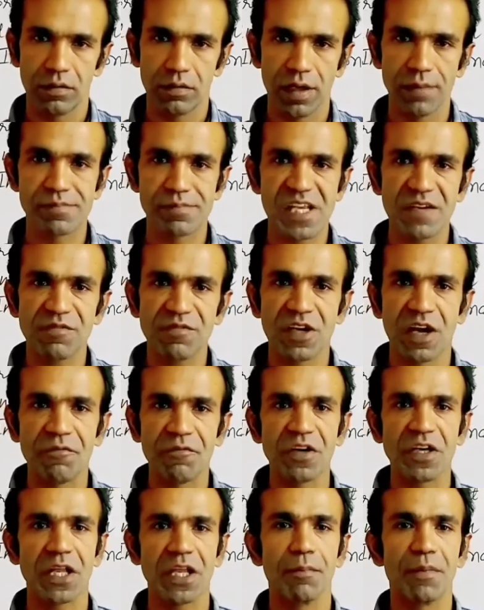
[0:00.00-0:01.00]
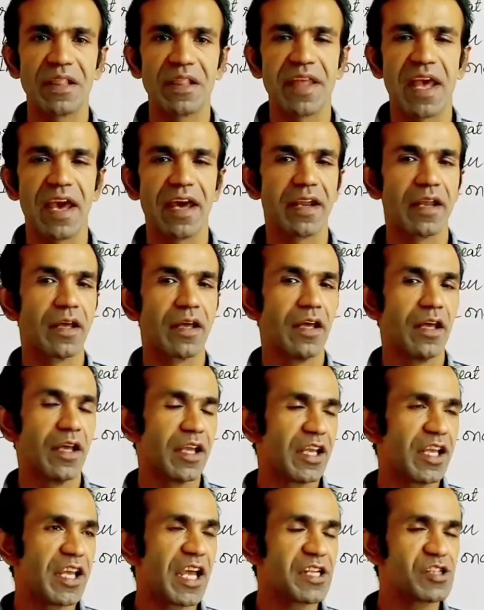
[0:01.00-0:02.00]
himself comfortable there.
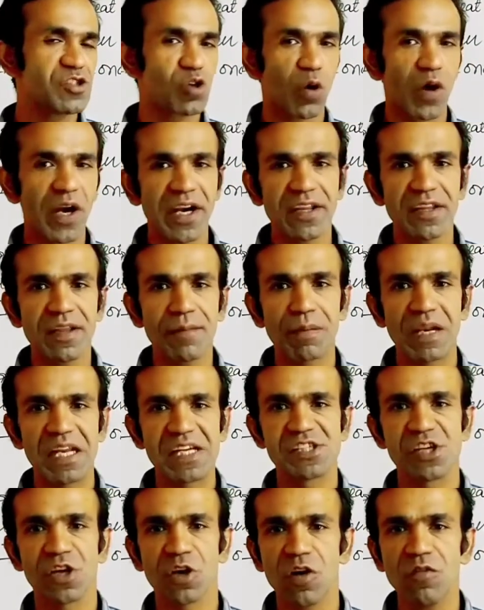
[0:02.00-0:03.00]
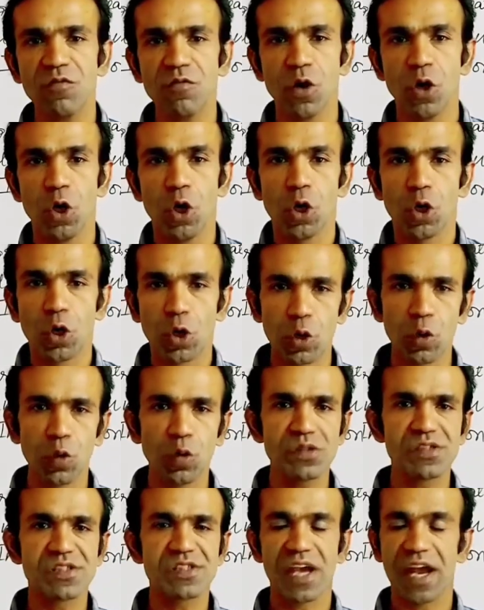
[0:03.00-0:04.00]
He enjoyed the pleasure of
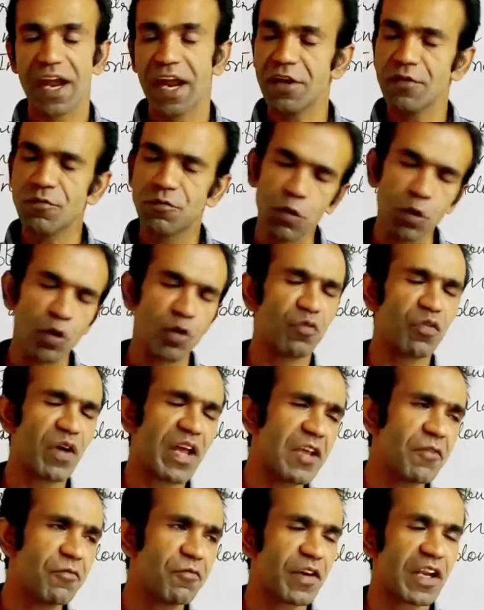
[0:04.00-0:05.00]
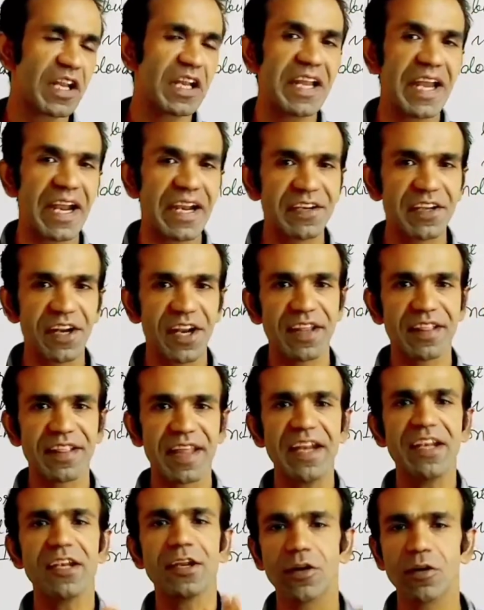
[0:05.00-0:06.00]
clothes and food very freely entering
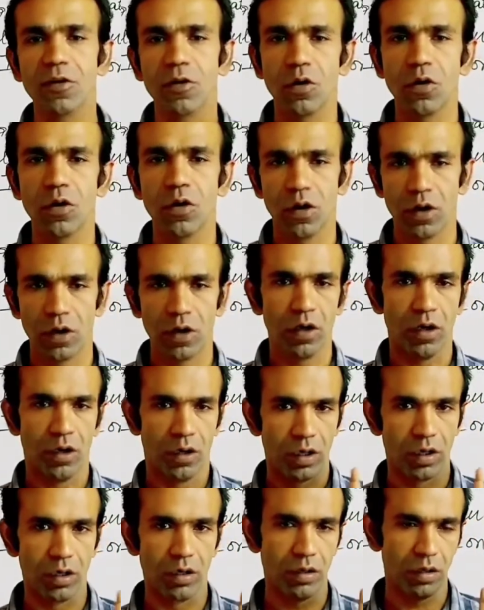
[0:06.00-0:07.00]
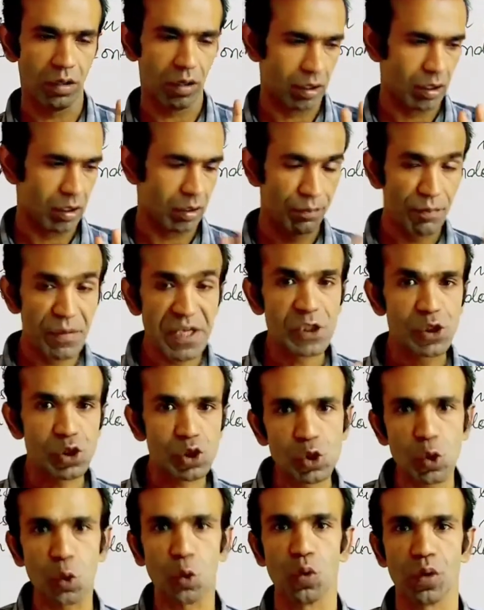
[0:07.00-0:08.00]
that big
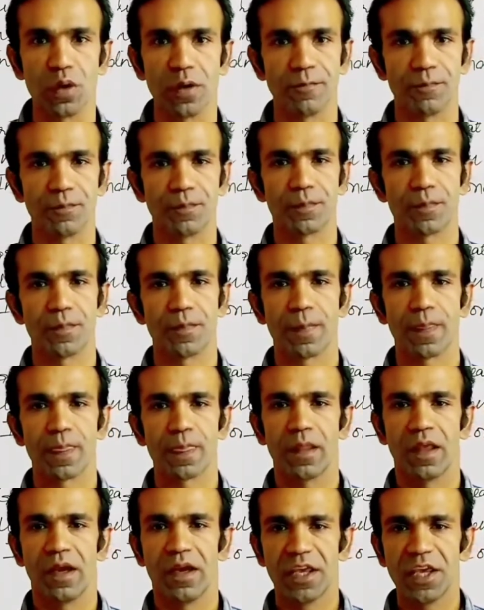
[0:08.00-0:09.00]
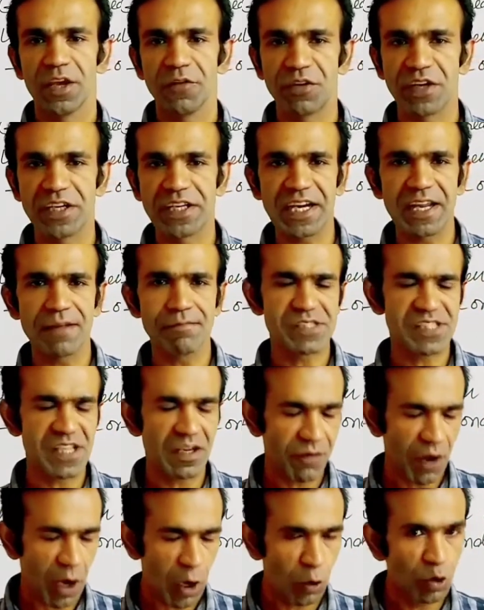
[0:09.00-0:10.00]
store. He fitted
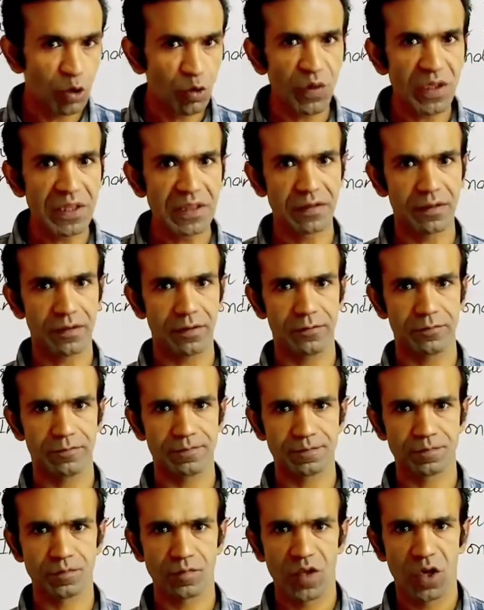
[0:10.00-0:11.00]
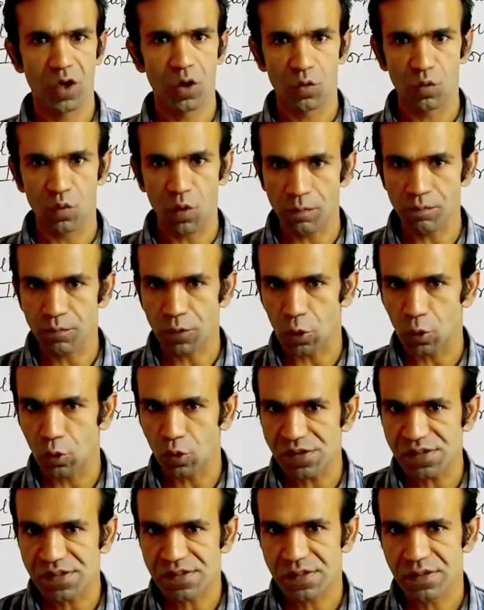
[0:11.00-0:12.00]
himself out with warm
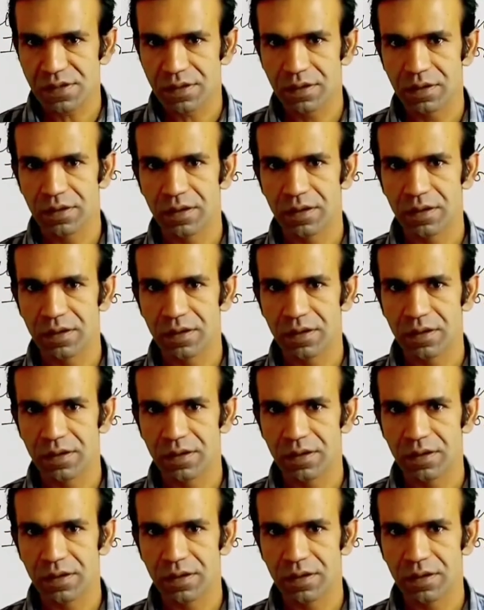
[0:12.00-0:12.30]
clothes